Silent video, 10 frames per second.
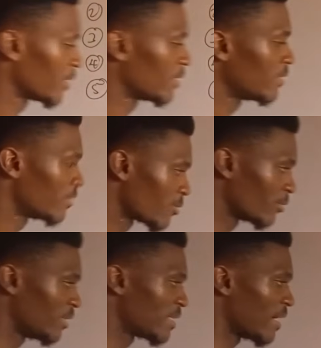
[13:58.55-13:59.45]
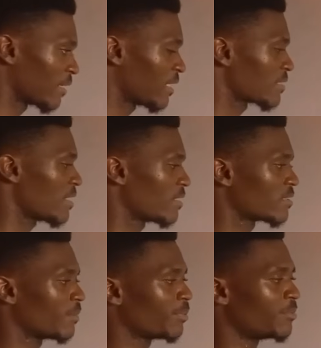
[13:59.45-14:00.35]
So these are classical
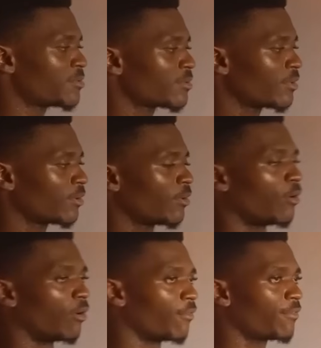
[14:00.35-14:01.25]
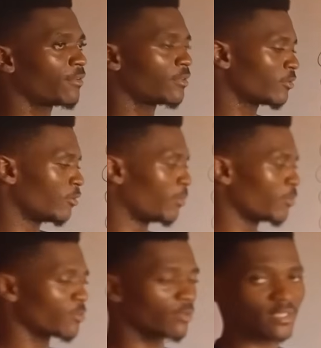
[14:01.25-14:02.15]
examples of
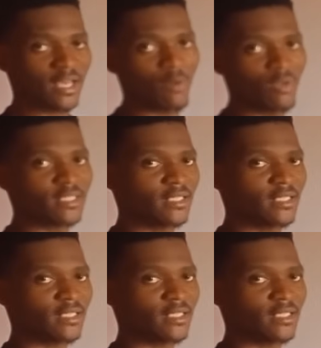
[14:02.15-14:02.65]
double salts. And